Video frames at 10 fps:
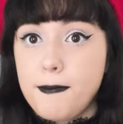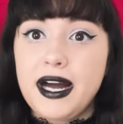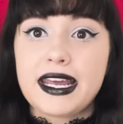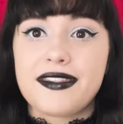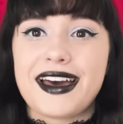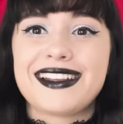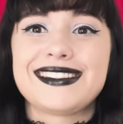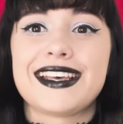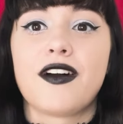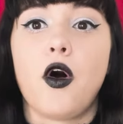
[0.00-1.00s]
money, that is
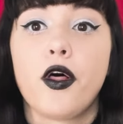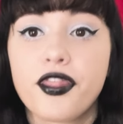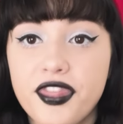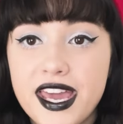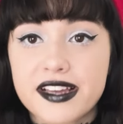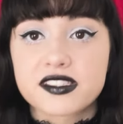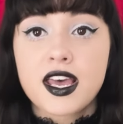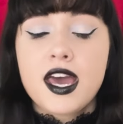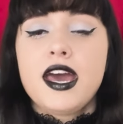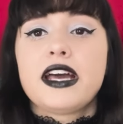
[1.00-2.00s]
in all things.
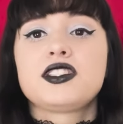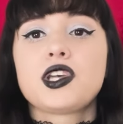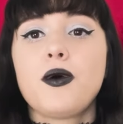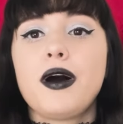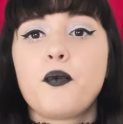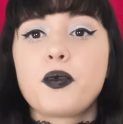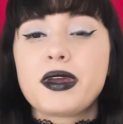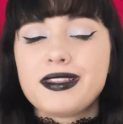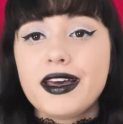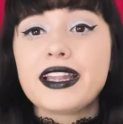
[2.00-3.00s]
And so when we
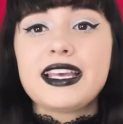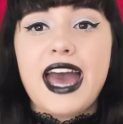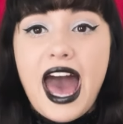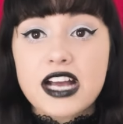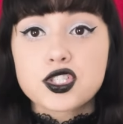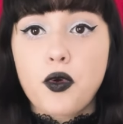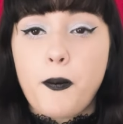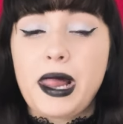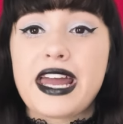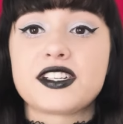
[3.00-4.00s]
look at the actual
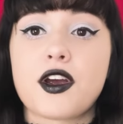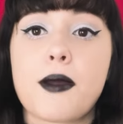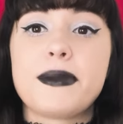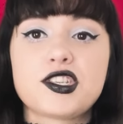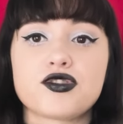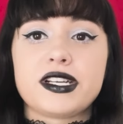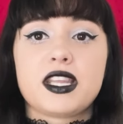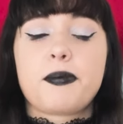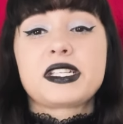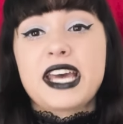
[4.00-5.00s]
planetary mysteries
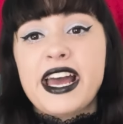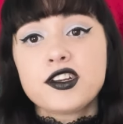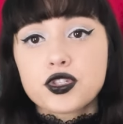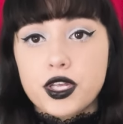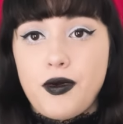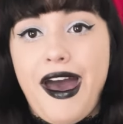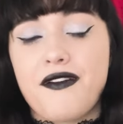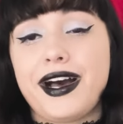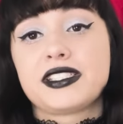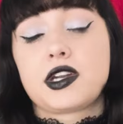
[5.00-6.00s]
and the potential that you have
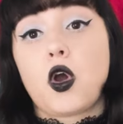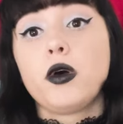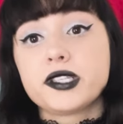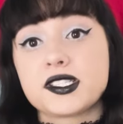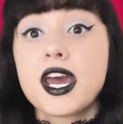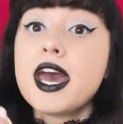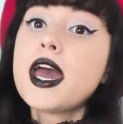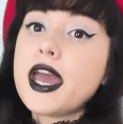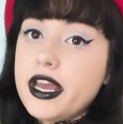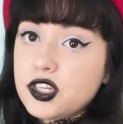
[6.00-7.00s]
as an occultist
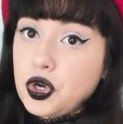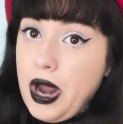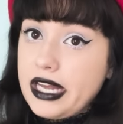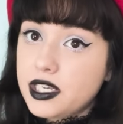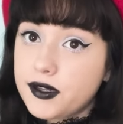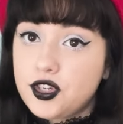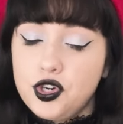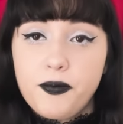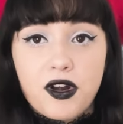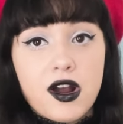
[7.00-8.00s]
interacting with
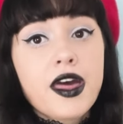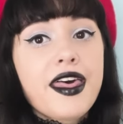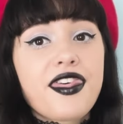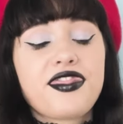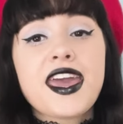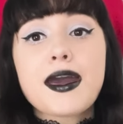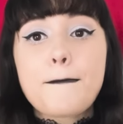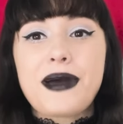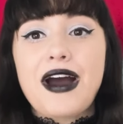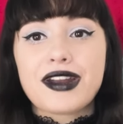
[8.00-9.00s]
Jupiter, think
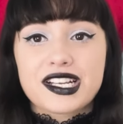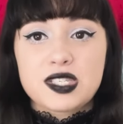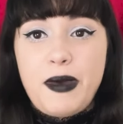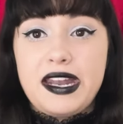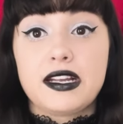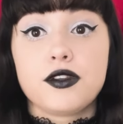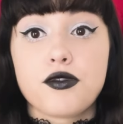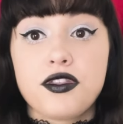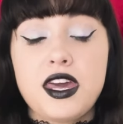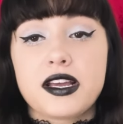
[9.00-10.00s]
about expanding new
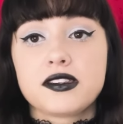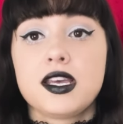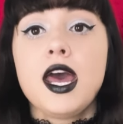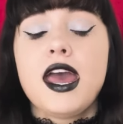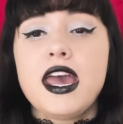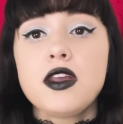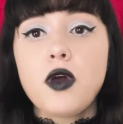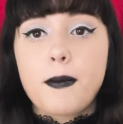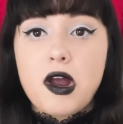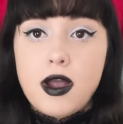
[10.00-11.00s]
things. In
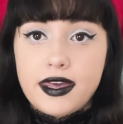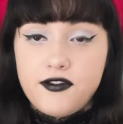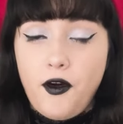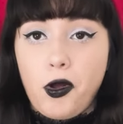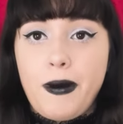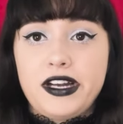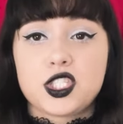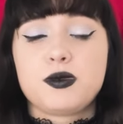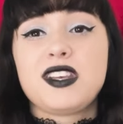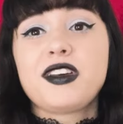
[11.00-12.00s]
American folk magic,
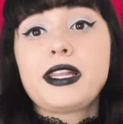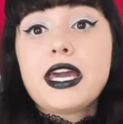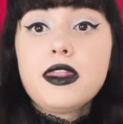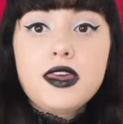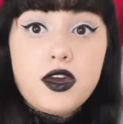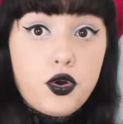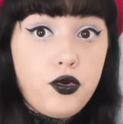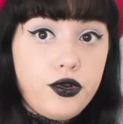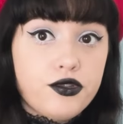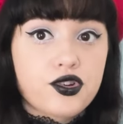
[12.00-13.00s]
specifically in the
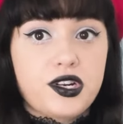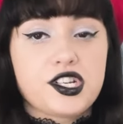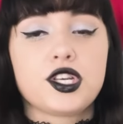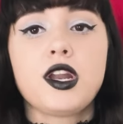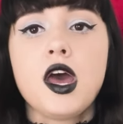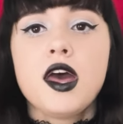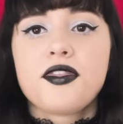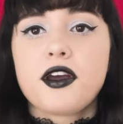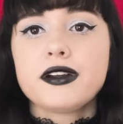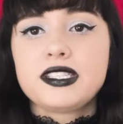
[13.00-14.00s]
hoodoo tradition,
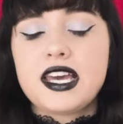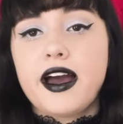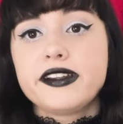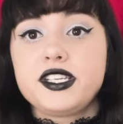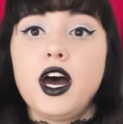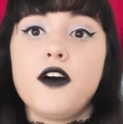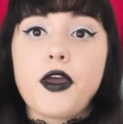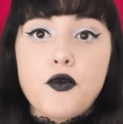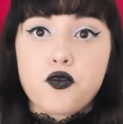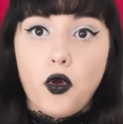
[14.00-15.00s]
there is the idea of
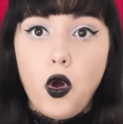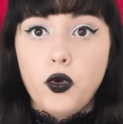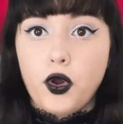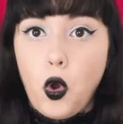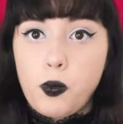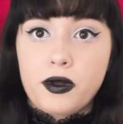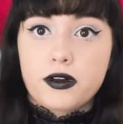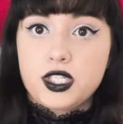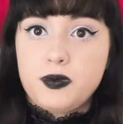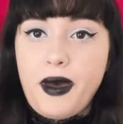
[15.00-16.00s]
a road opener
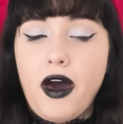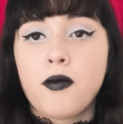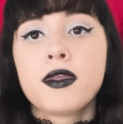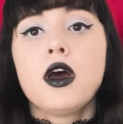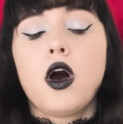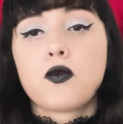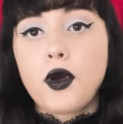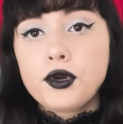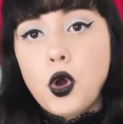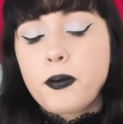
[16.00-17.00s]
spell. A
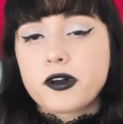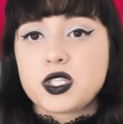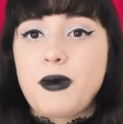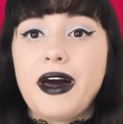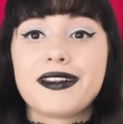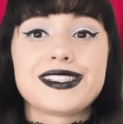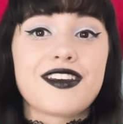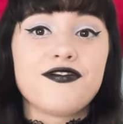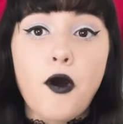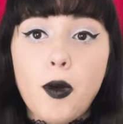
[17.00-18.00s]
road opener spell is a
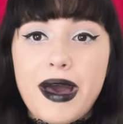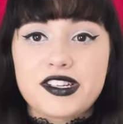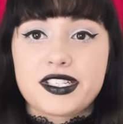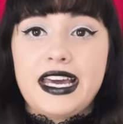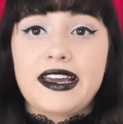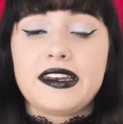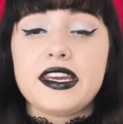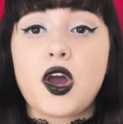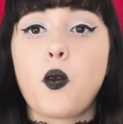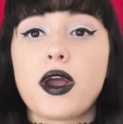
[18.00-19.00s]
folk magic
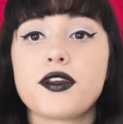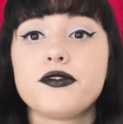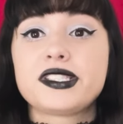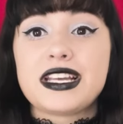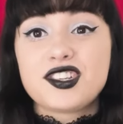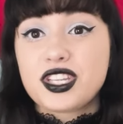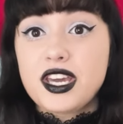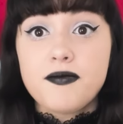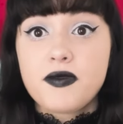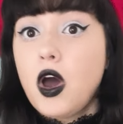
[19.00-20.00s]
technique where you
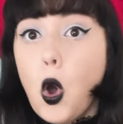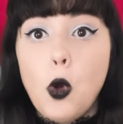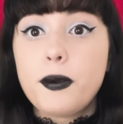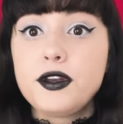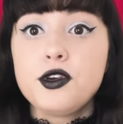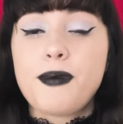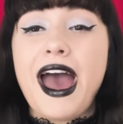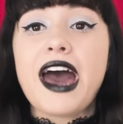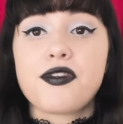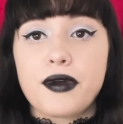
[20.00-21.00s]
essentially open new
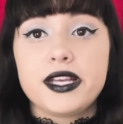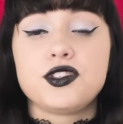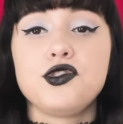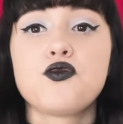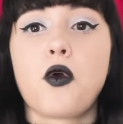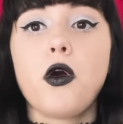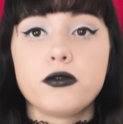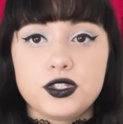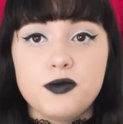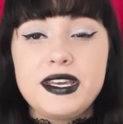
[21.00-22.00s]
pathways, new
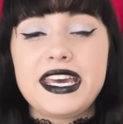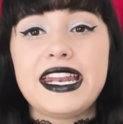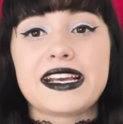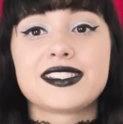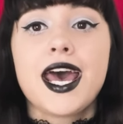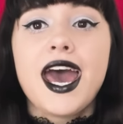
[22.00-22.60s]
roads, new beginnings.